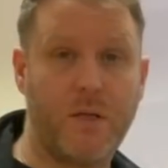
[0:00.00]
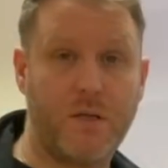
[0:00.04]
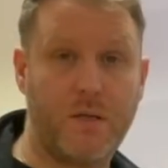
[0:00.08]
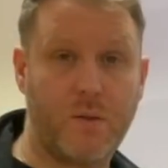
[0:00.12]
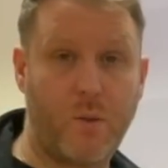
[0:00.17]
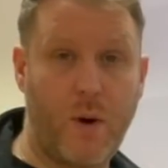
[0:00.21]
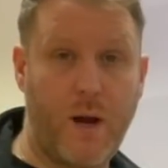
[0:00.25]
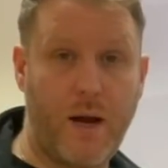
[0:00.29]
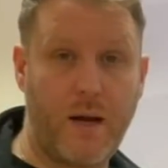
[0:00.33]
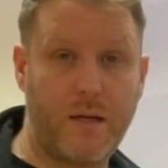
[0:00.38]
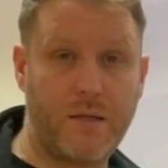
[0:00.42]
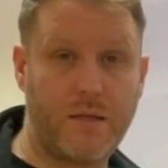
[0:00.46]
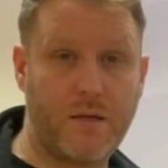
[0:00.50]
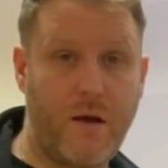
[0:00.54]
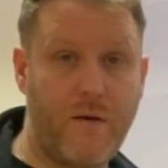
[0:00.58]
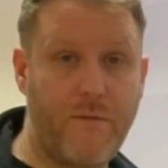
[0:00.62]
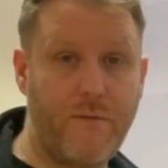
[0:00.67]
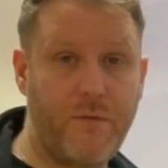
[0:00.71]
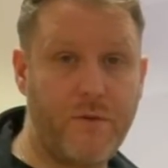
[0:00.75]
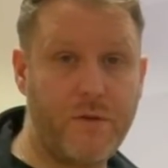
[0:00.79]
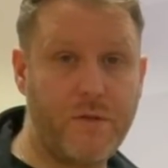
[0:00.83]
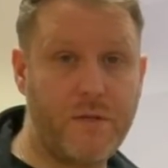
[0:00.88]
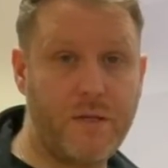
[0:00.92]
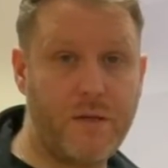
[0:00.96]
as a wireless
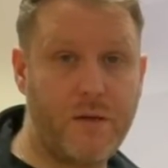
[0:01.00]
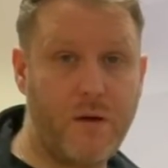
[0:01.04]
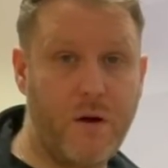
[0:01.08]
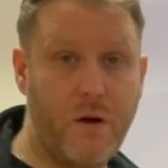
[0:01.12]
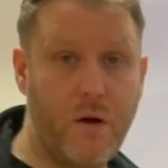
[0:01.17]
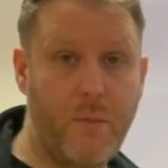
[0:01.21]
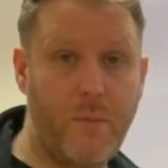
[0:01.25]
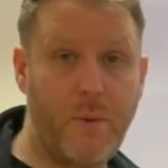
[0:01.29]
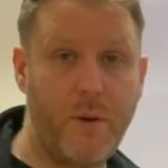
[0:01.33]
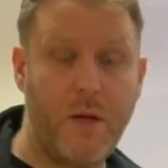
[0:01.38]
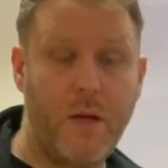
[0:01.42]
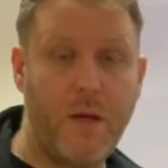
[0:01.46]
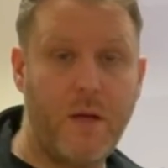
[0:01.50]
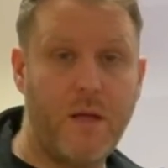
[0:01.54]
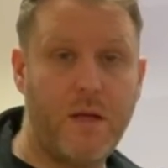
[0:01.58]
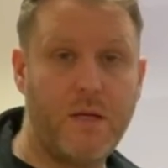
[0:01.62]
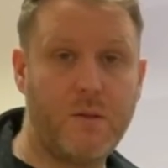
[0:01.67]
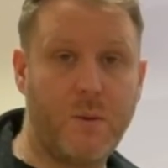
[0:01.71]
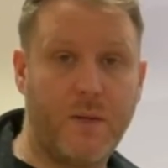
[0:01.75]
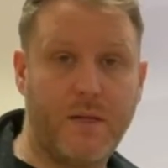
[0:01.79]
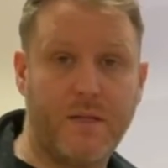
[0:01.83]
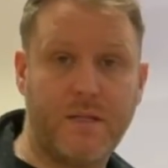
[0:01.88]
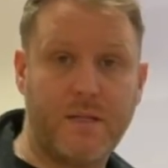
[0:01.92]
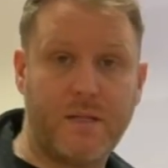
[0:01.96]
conferencing hub,
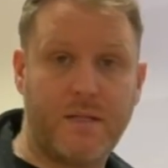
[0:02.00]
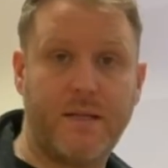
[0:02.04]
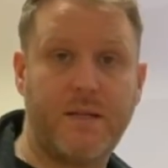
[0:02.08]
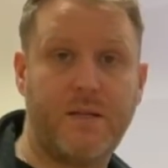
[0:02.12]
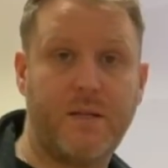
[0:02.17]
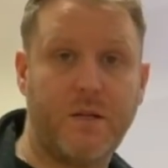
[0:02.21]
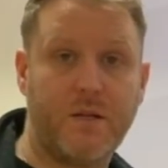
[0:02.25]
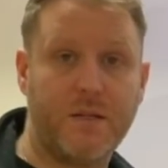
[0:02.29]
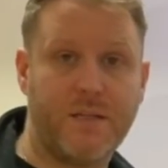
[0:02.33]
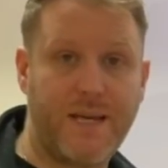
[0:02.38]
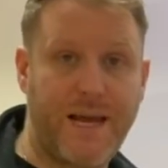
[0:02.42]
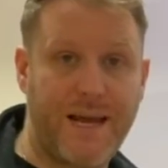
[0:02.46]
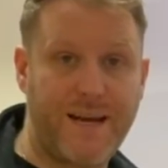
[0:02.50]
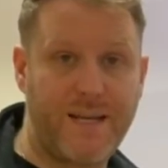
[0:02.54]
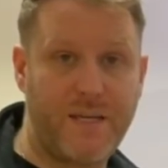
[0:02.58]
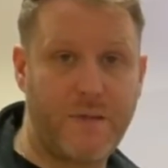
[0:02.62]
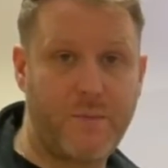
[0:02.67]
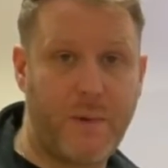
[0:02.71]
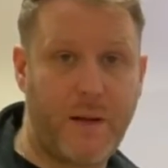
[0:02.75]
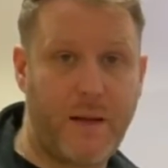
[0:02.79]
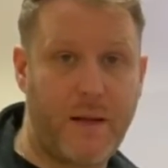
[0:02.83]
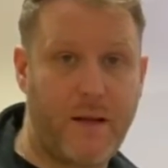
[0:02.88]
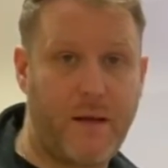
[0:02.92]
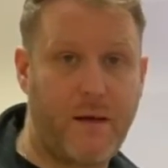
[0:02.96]
as well as a digital signage
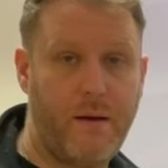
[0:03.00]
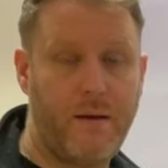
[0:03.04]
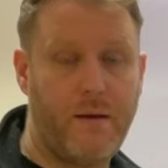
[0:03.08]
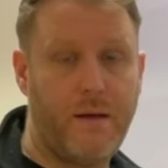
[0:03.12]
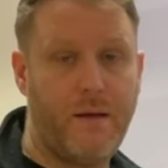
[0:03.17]
player.